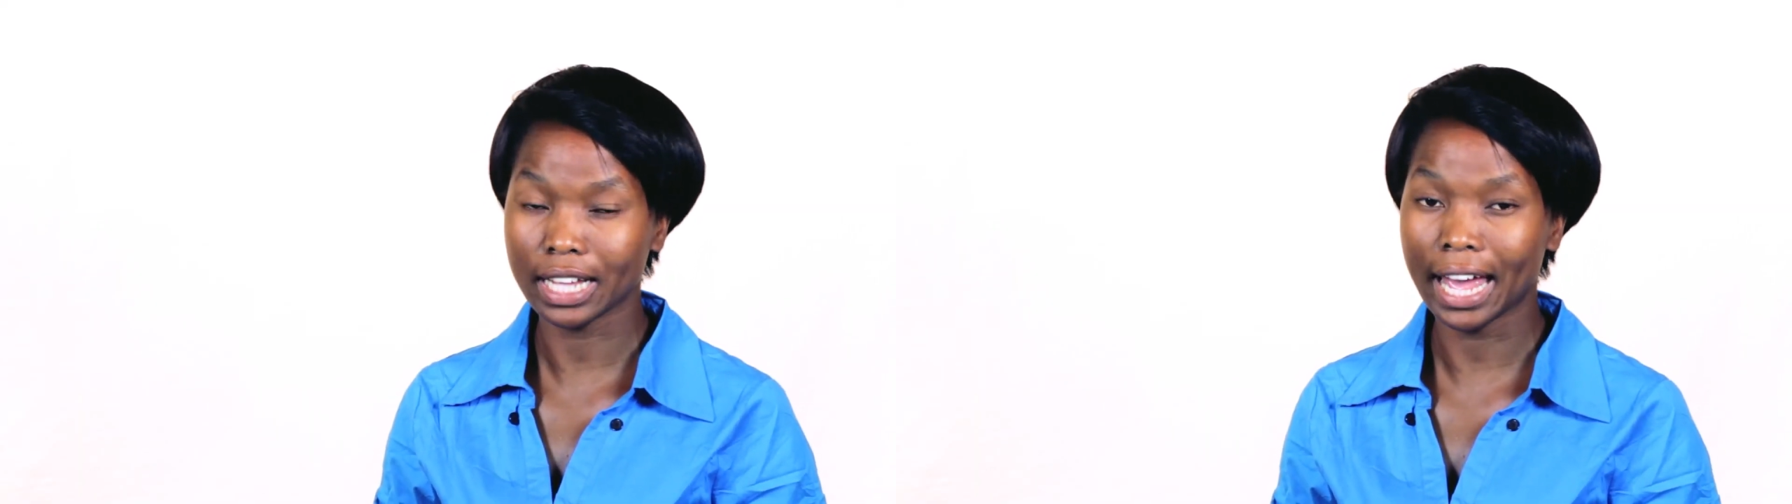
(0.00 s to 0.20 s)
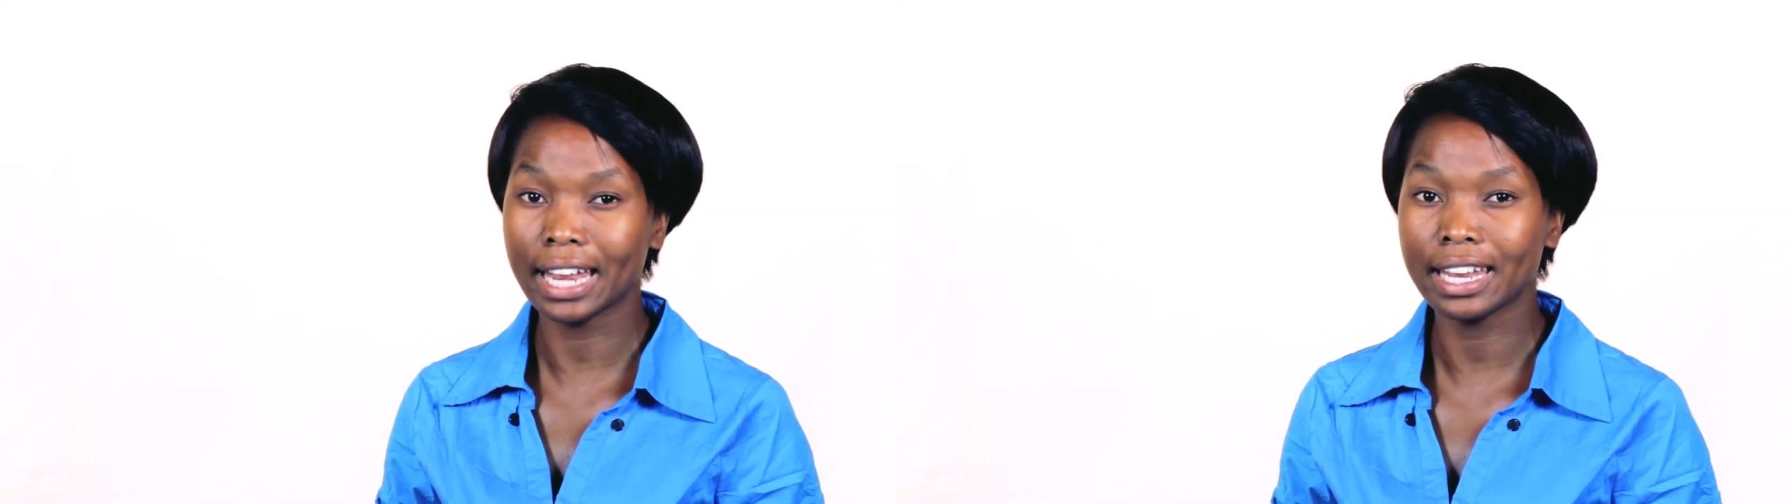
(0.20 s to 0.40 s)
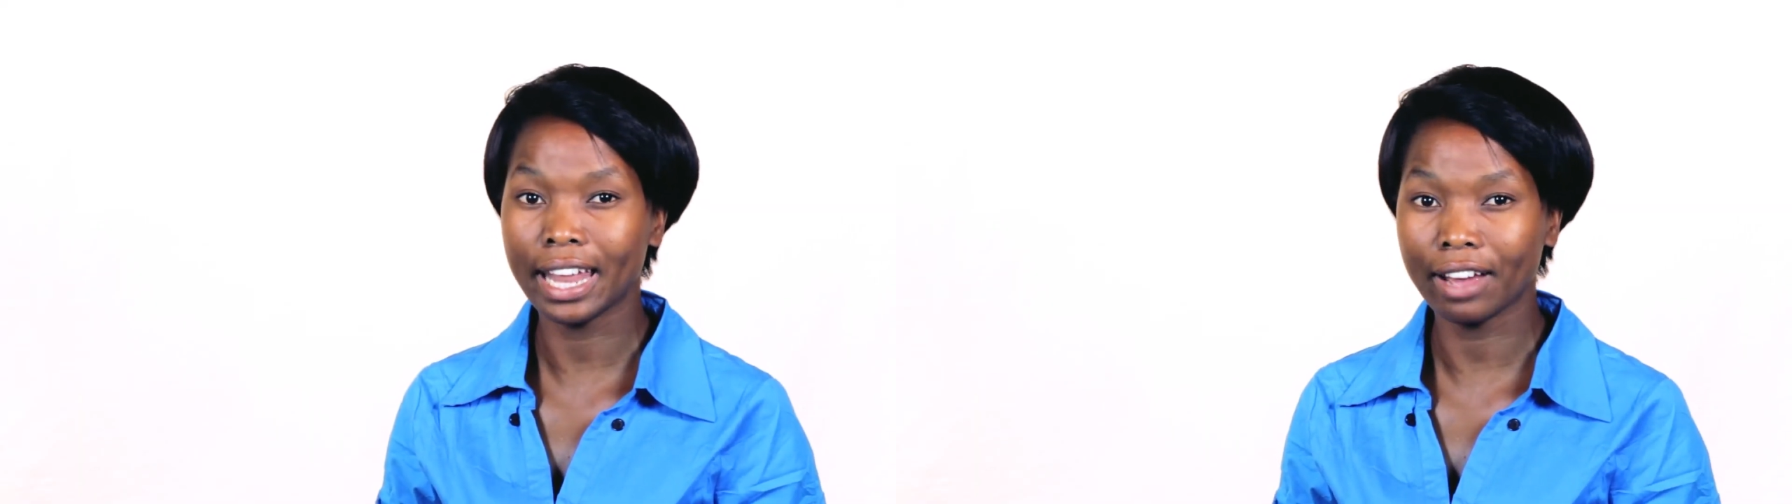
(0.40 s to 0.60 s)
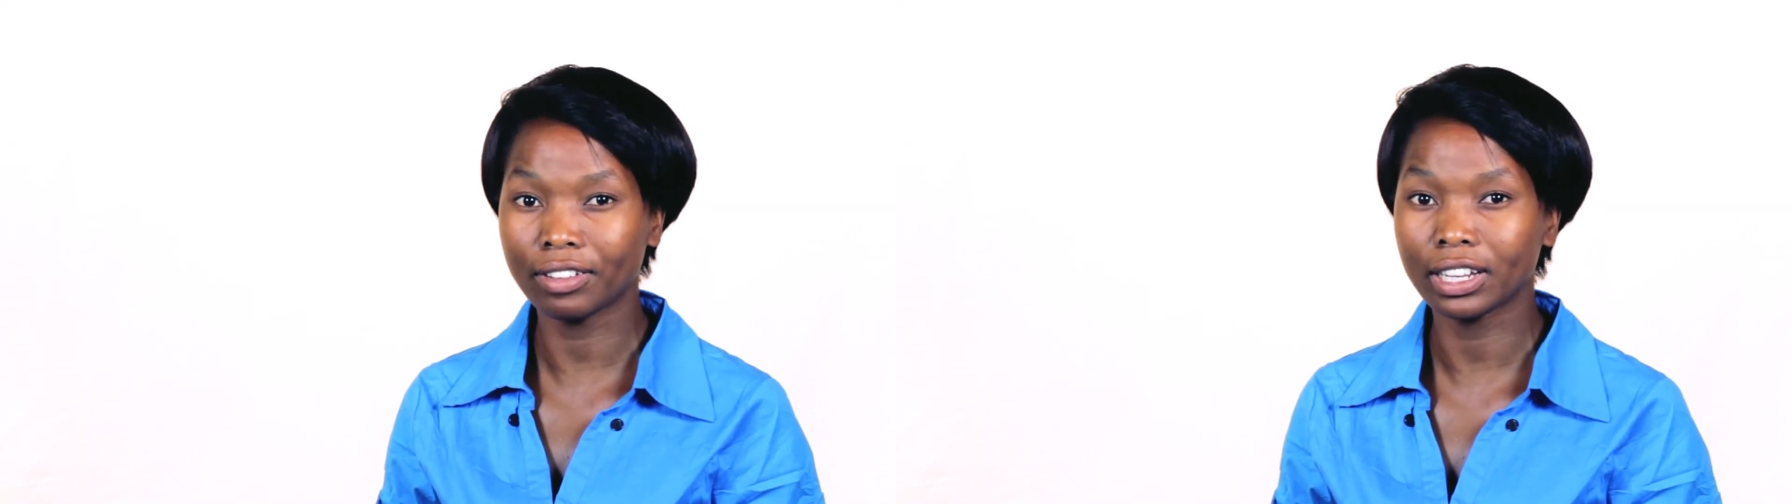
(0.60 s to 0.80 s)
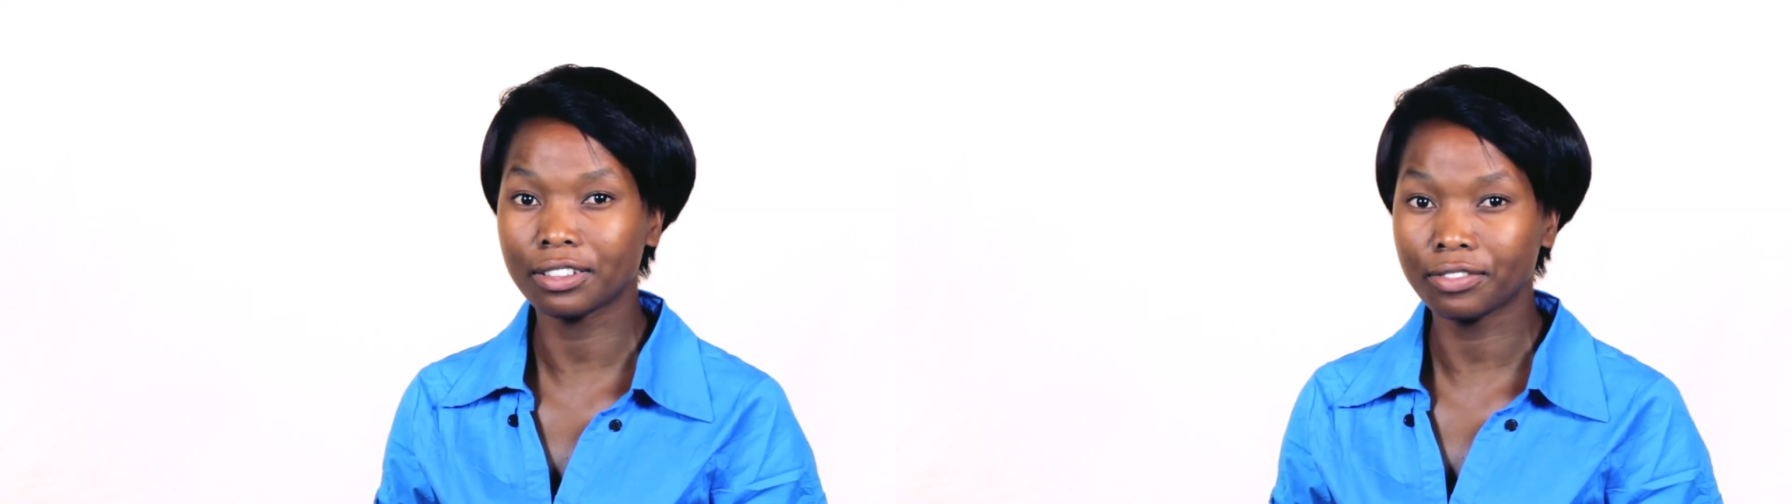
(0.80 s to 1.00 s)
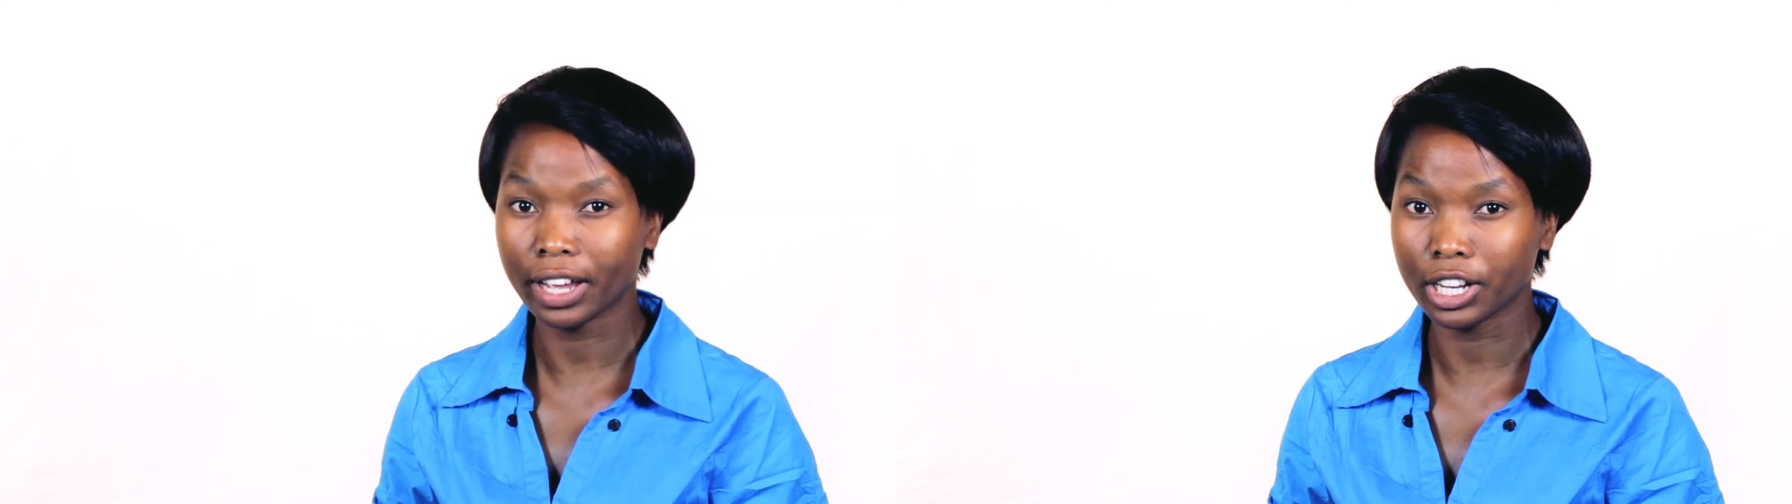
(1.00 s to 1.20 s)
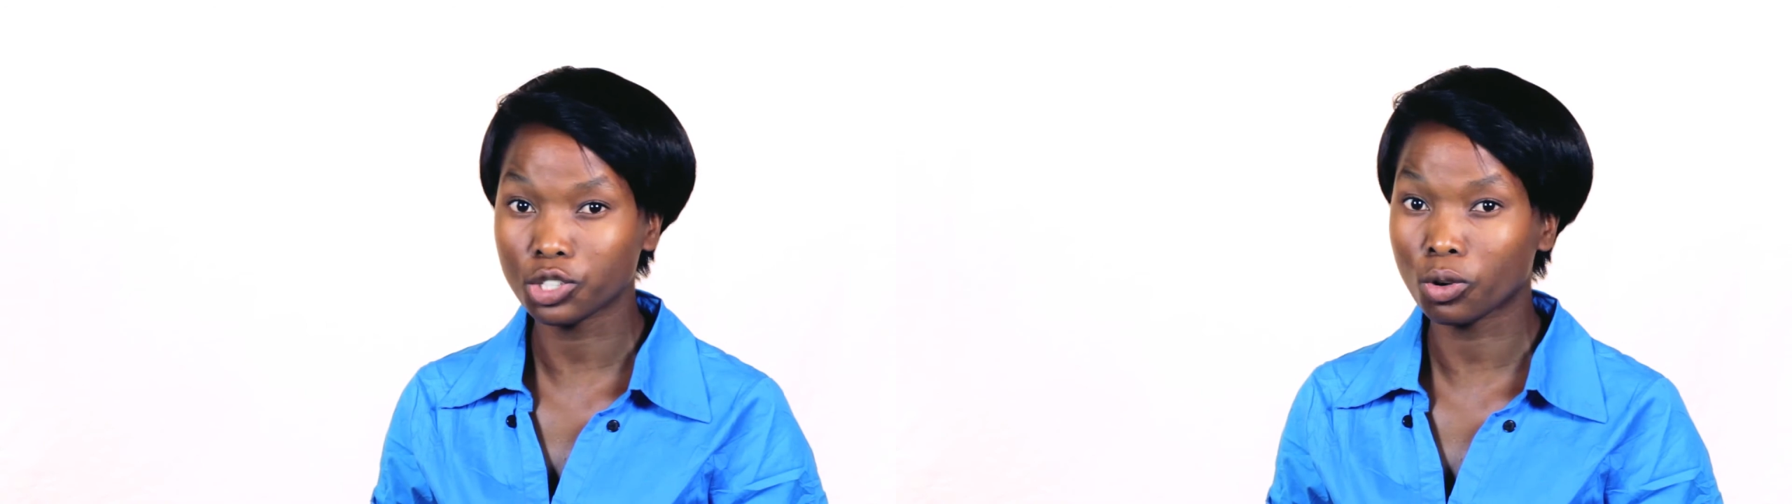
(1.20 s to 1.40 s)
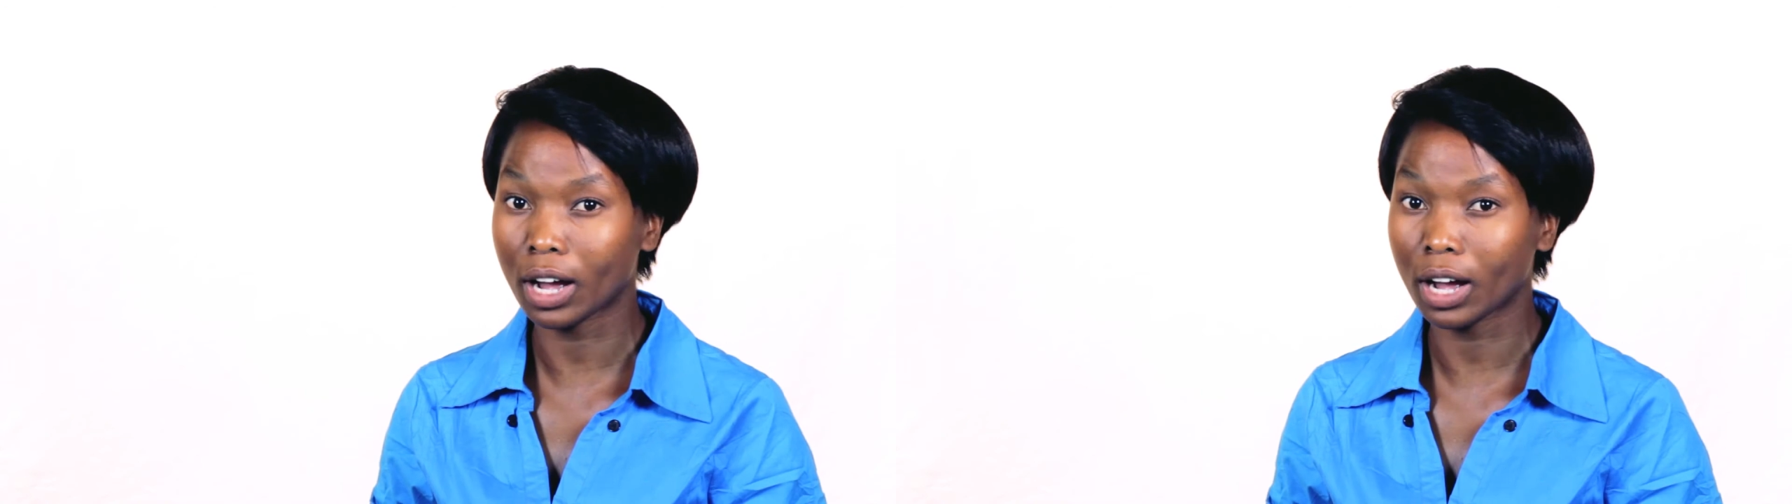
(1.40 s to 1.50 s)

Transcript: and never leave cash or